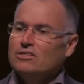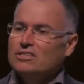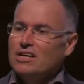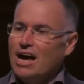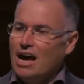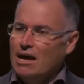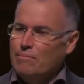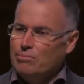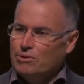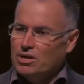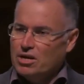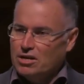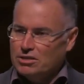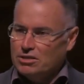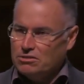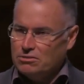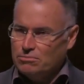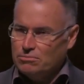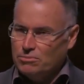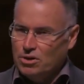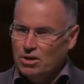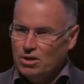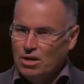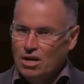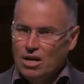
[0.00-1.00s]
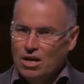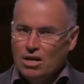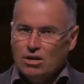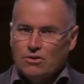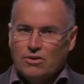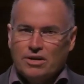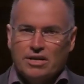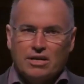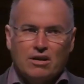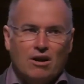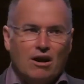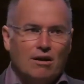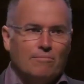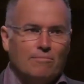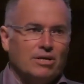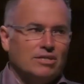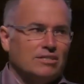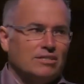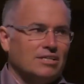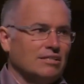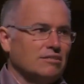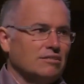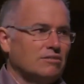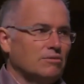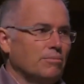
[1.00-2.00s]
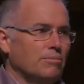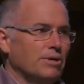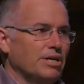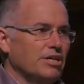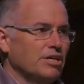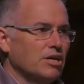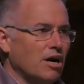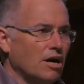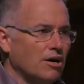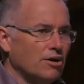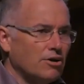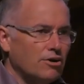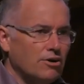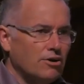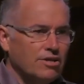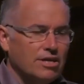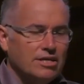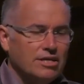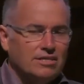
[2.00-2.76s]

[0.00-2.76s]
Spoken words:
type of customer. Credit Karma tend to be younger.